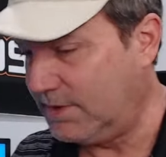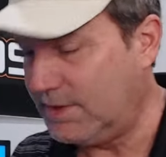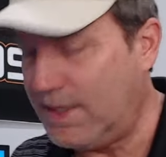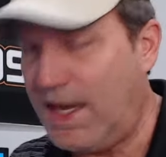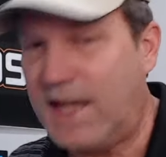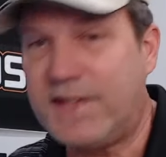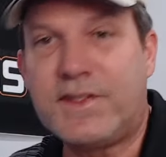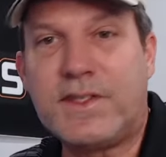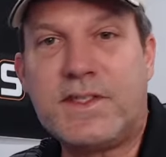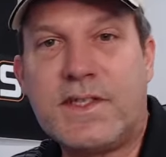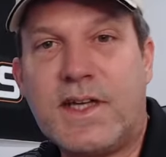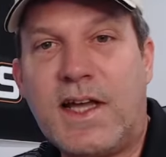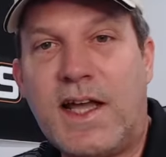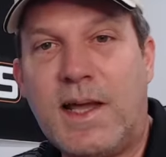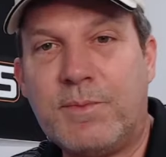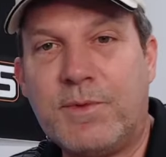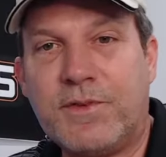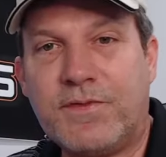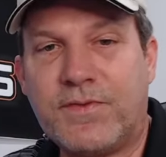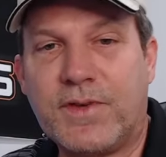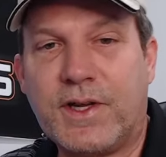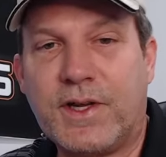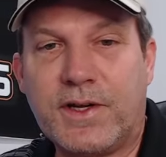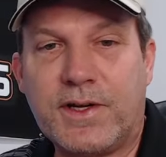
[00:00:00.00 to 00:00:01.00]
at the time
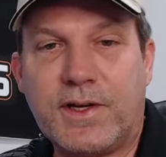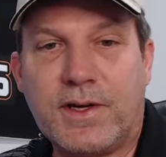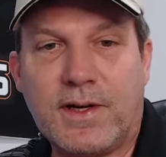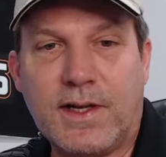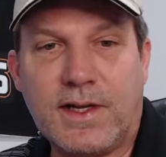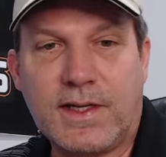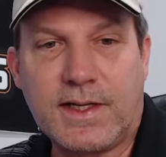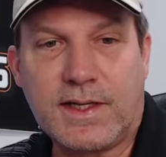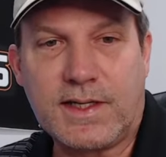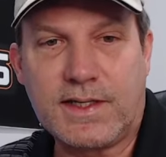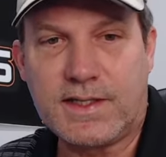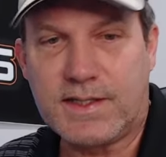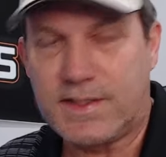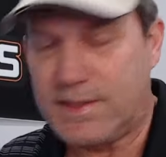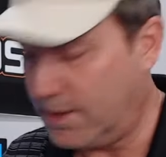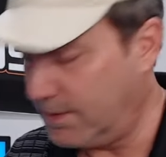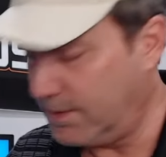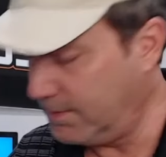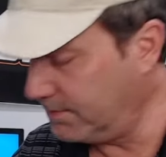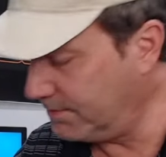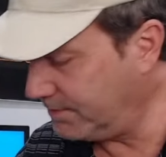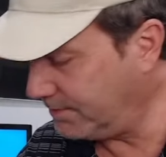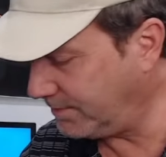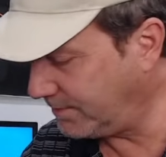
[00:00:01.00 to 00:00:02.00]
of failure, like I said.
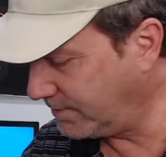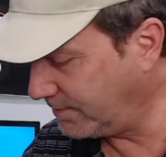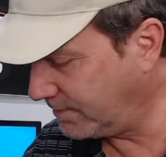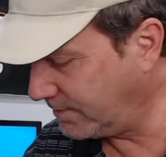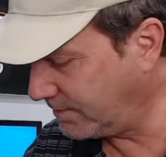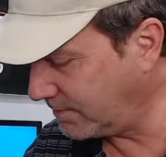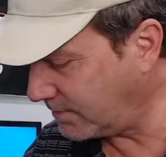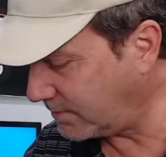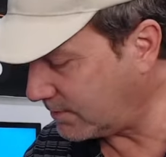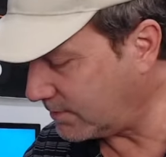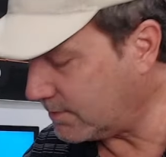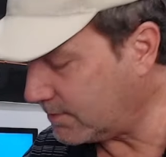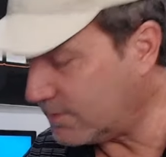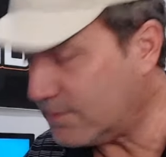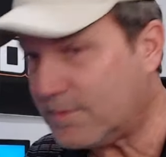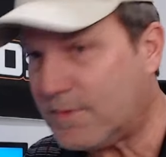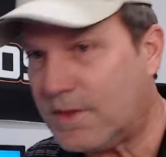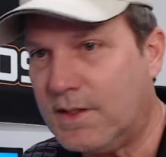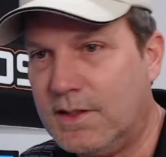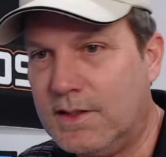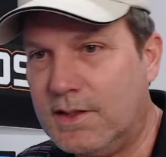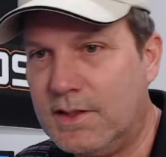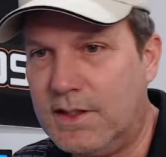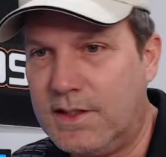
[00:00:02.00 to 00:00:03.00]

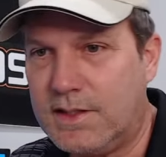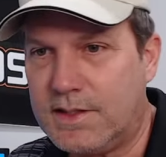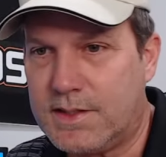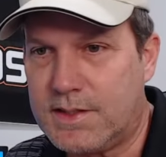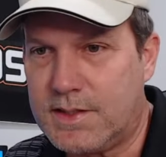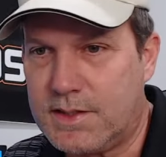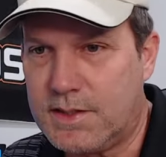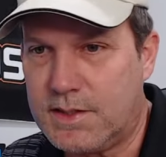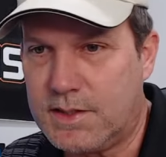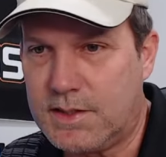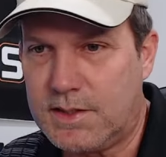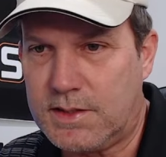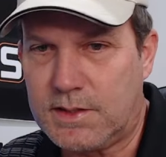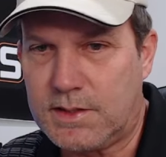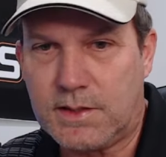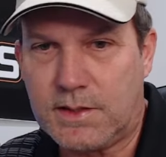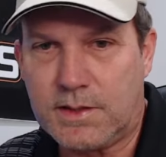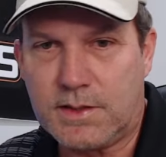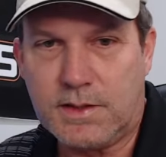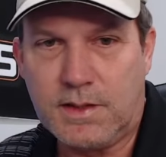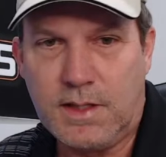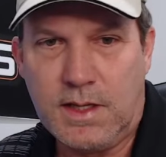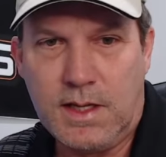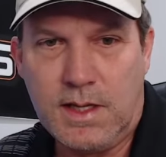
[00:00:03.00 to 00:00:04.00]
Let's see
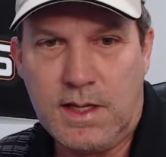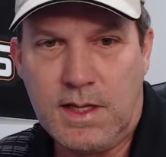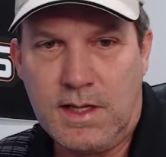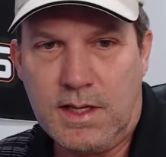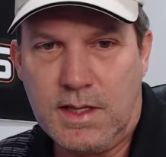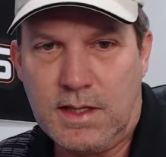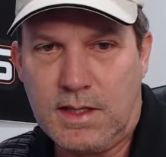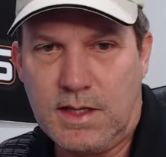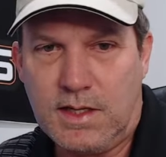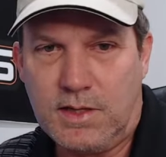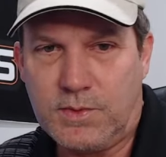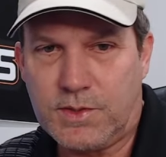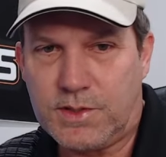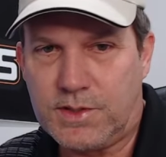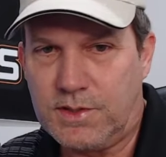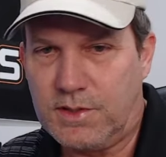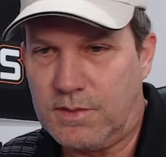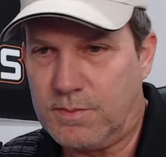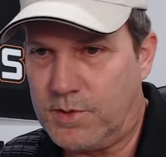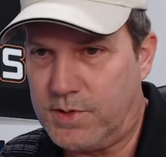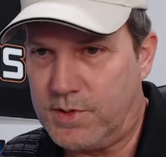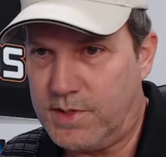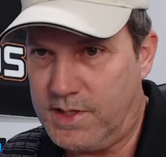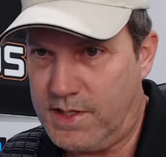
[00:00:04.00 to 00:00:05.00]
here. That was
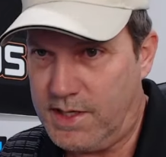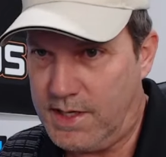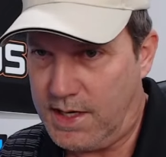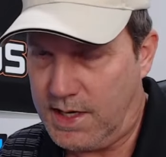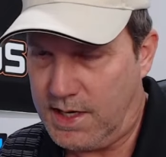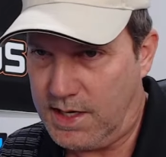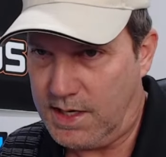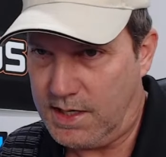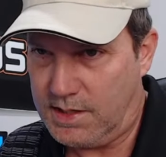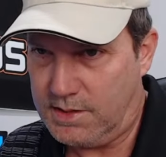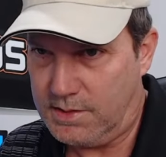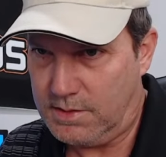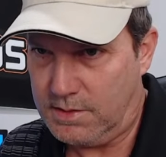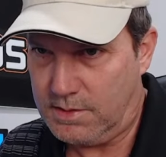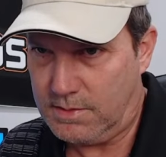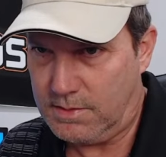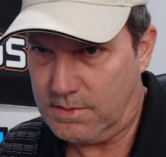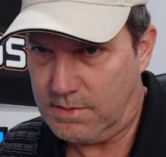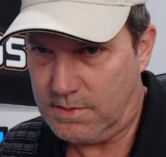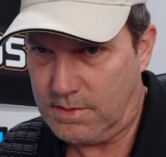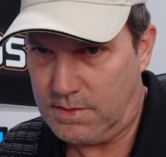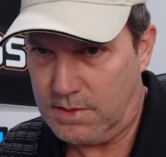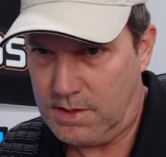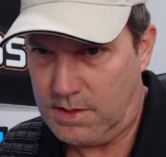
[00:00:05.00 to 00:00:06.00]
number 9.
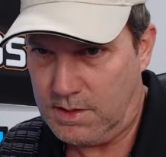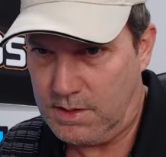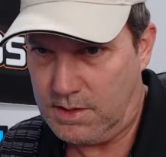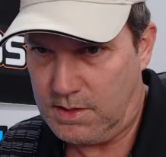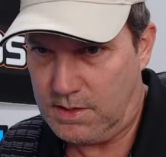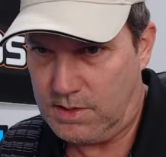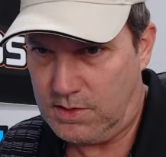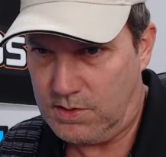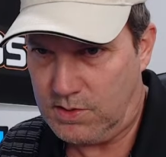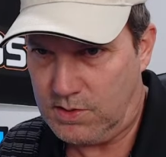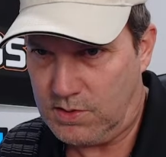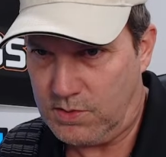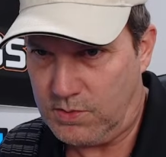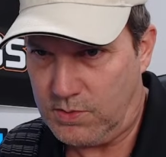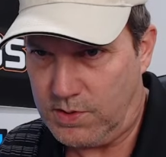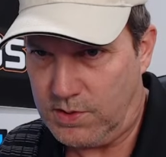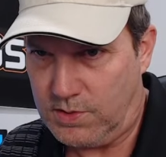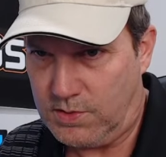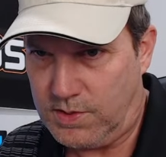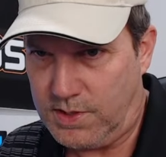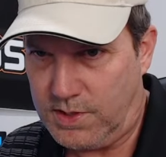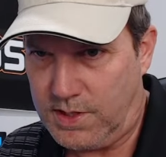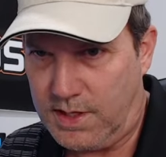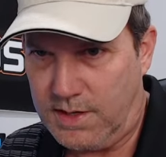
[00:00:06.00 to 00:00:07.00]
So we
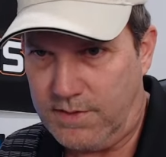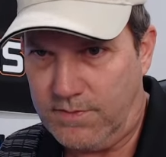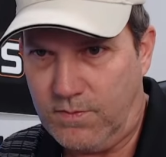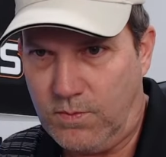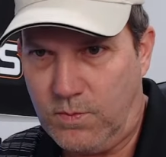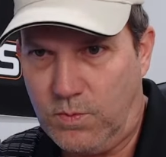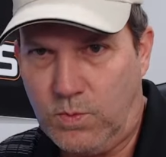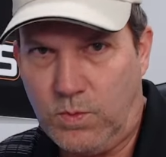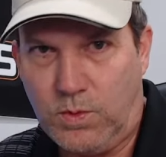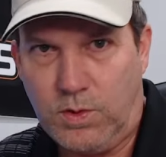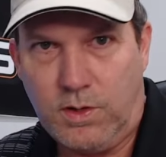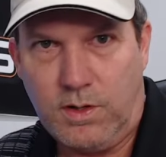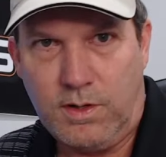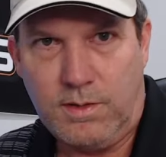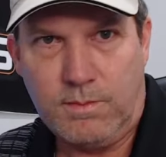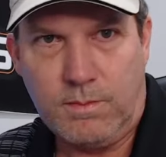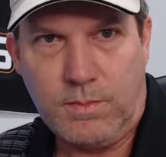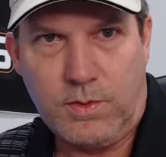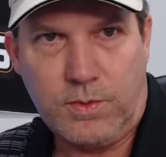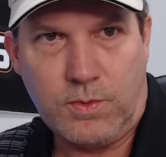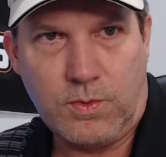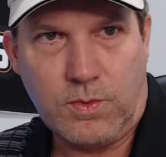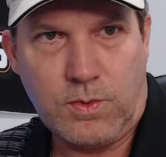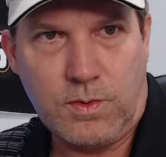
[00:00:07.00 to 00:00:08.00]
only have one
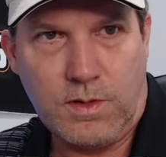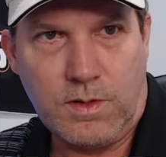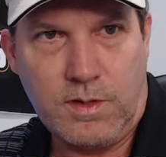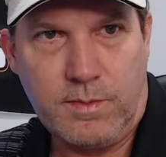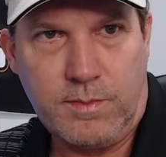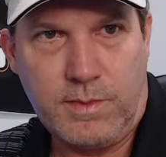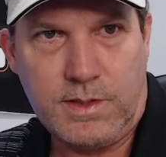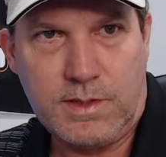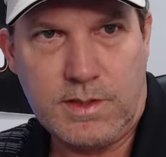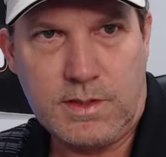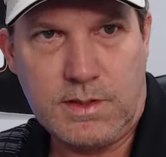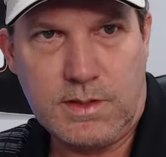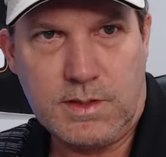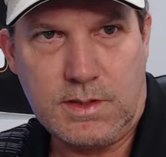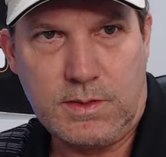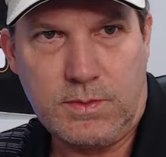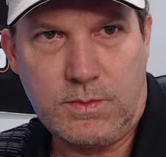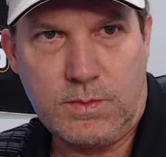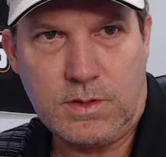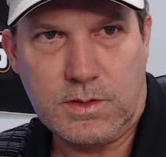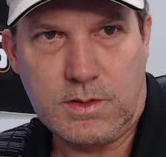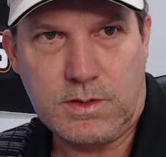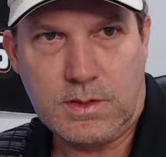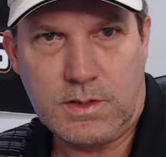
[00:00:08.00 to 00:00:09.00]
more. Let me see
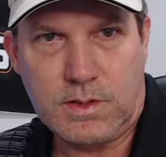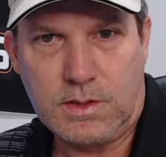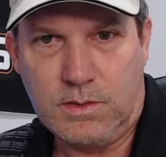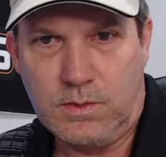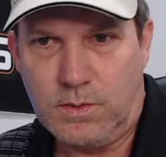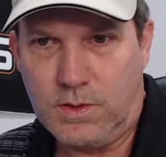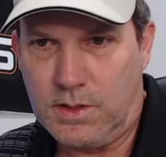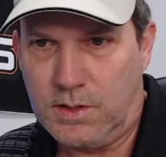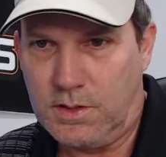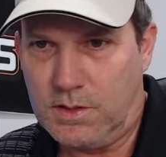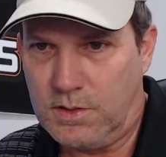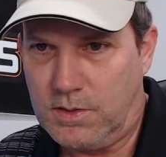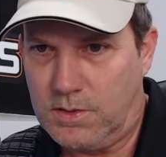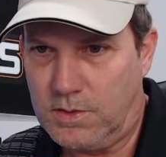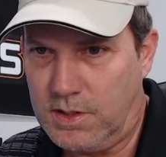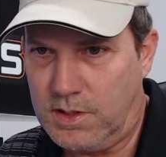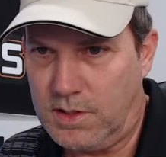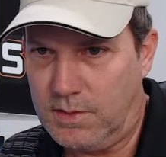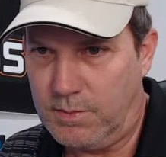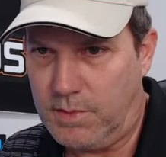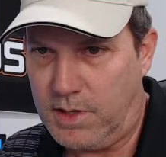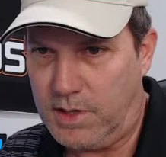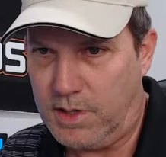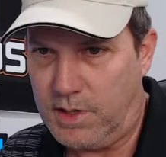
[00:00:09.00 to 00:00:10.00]
what's going on.
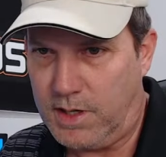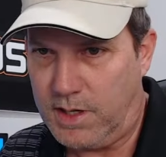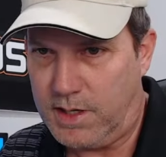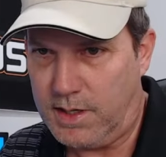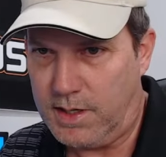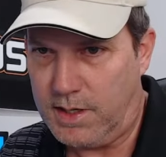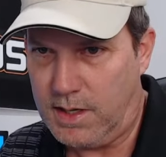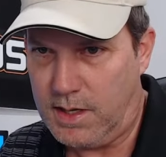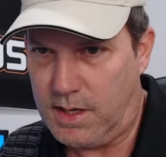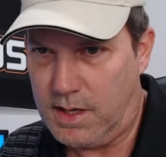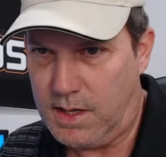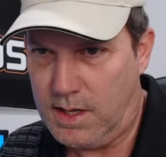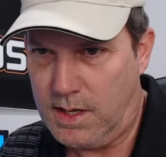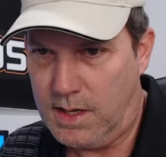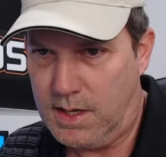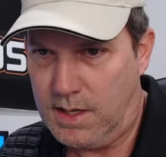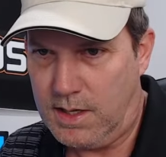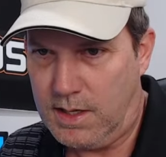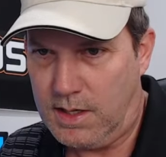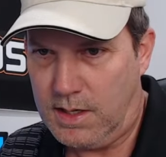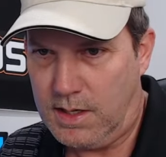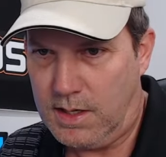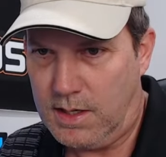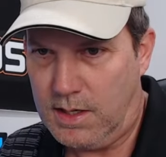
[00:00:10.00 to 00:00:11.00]
Anybody?
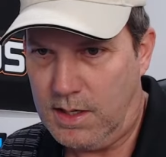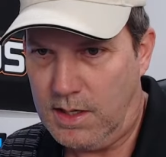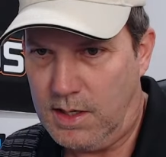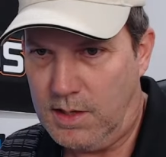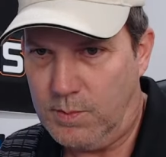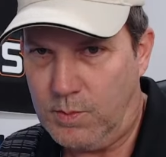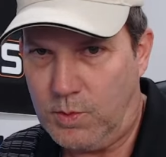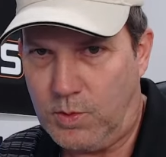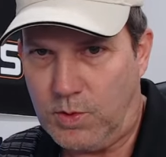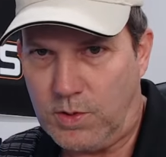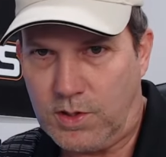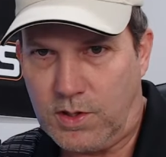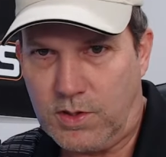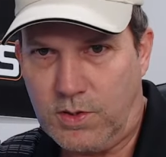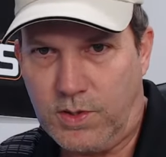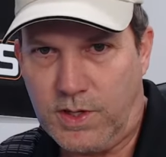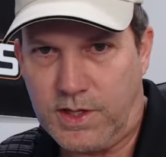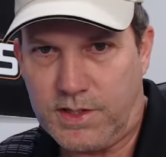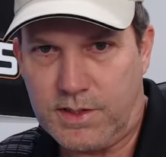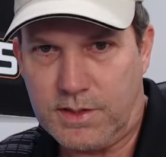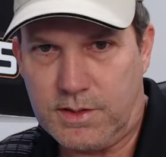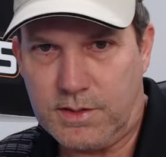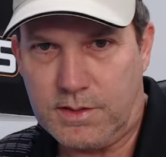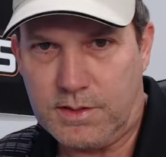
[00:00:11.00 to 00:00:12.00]
Any more
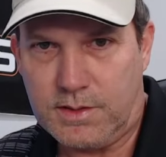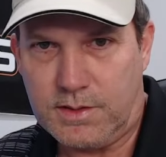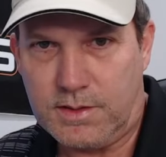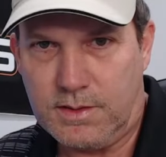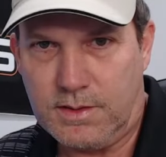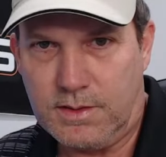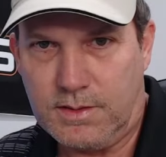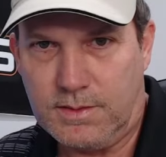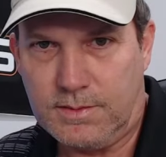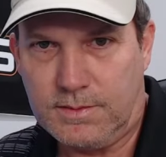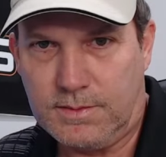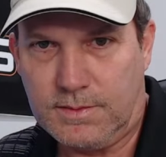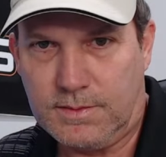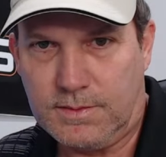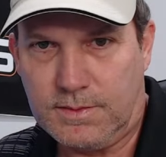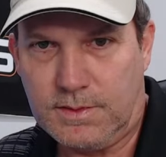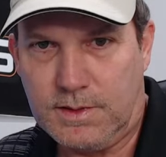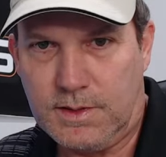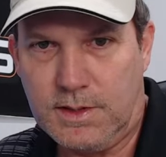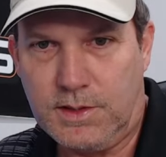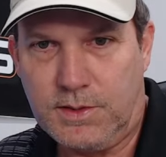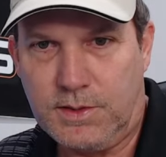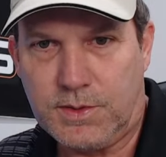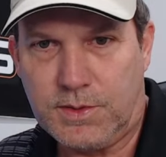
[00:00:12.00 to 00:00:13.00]
questions?
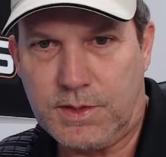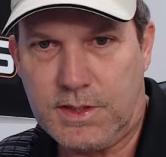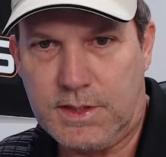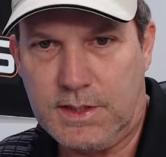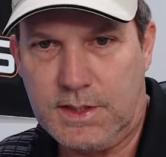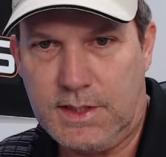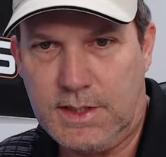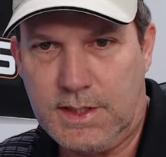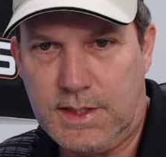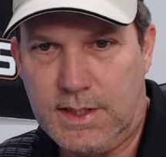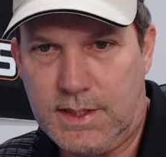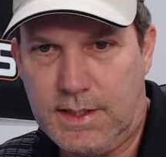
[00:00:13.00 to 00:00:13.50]
I don't see